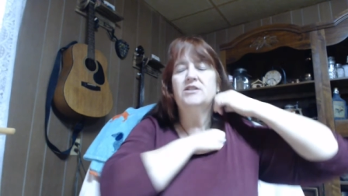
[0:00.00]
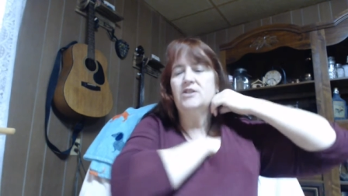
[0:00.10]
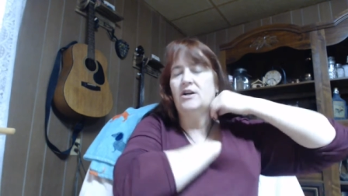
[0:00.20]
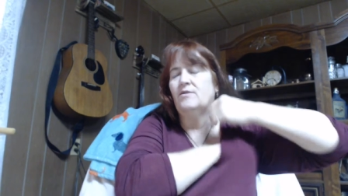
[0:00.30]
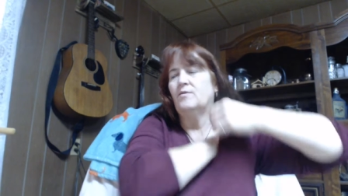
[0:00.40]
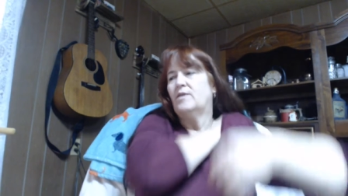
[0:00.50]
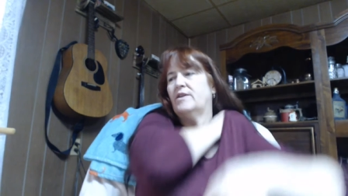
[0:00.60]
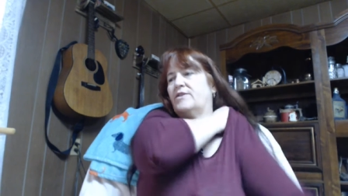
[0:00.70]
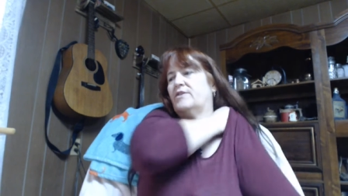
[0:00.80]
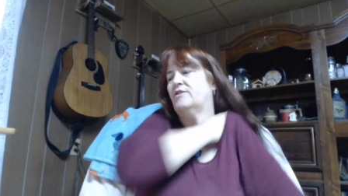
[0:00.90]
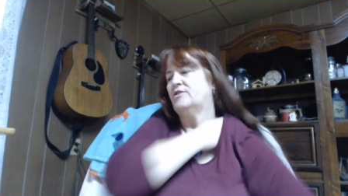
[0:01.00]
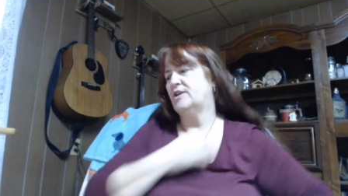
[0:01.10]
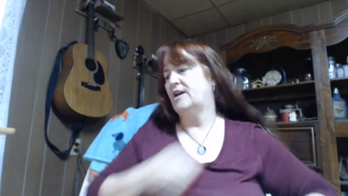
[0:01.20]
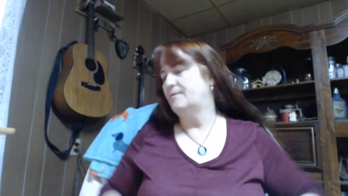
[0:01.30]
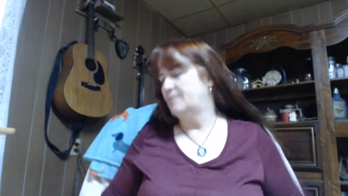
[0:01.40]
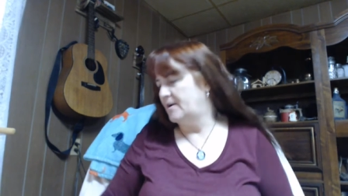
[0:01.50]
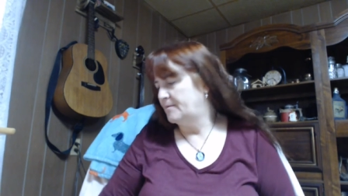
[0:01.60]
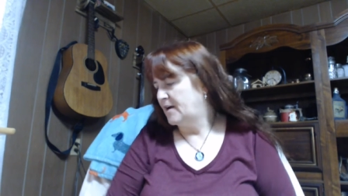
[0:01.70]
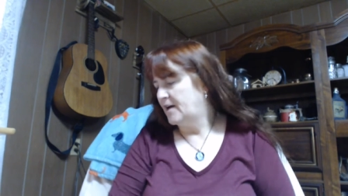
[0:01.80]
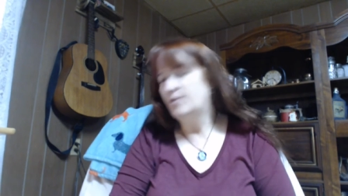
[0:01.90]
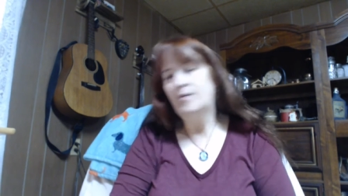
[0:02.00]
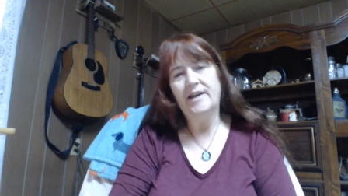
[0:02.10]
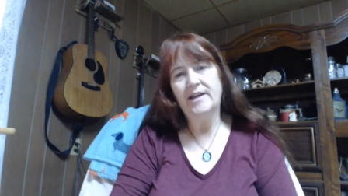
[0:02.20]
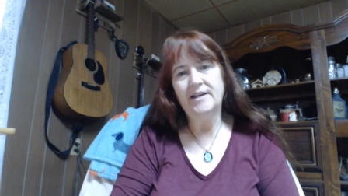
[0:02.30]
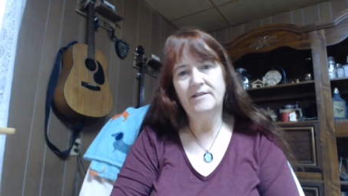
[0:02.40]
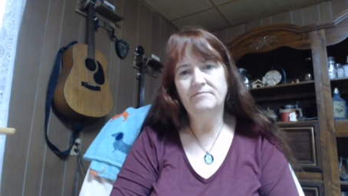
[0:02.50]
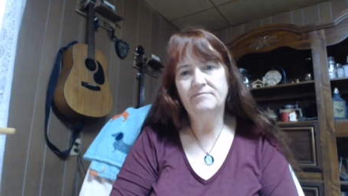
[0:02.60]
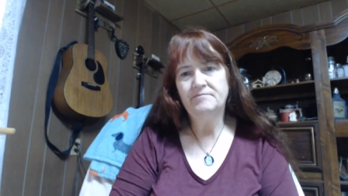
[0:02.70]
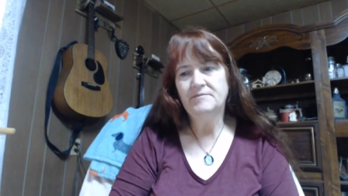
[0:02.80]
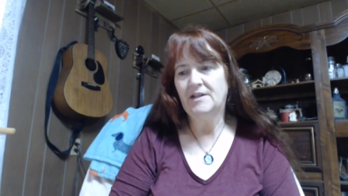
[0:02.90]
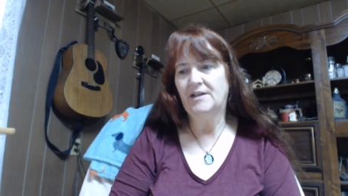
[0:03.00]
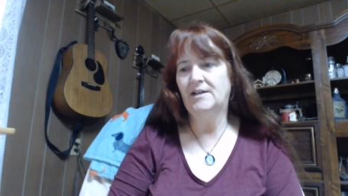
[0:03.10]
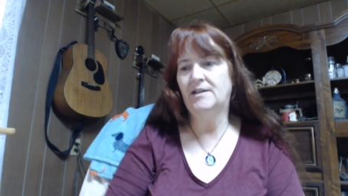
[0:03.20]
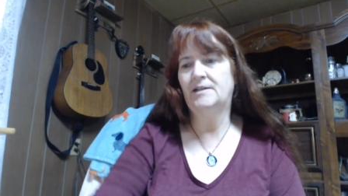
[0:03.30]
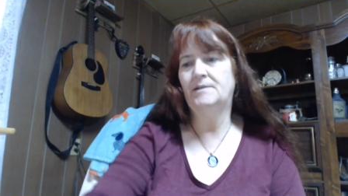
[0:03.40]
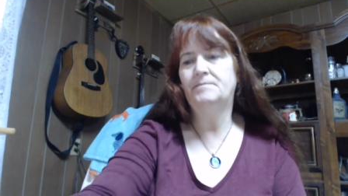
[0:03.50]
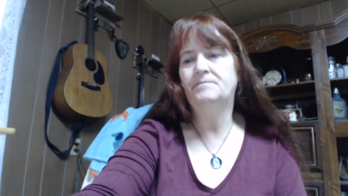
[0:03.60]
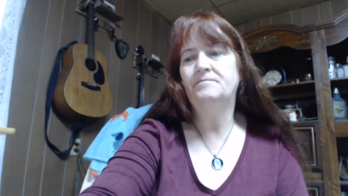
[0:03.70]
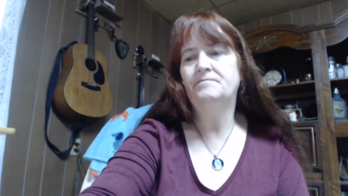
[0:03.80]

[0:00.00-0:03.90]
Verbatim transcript: start with the crochet. I'm, I'm kind of winging it. Um,